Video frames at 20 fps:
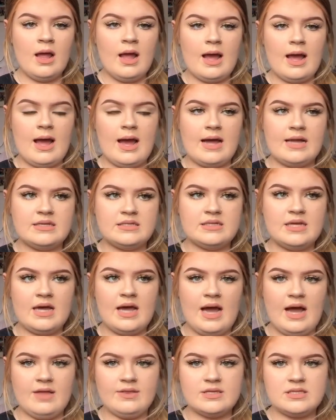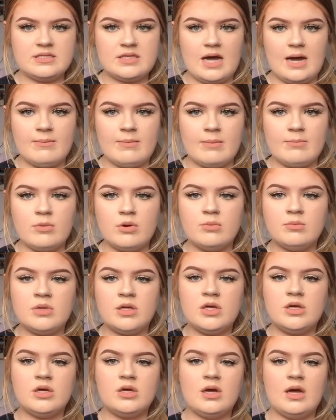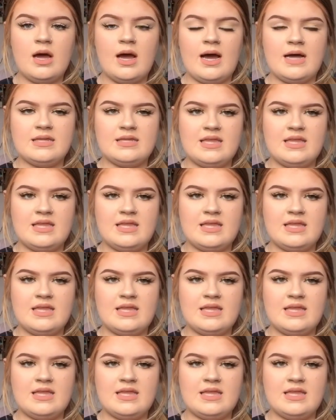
And at the start, my mum had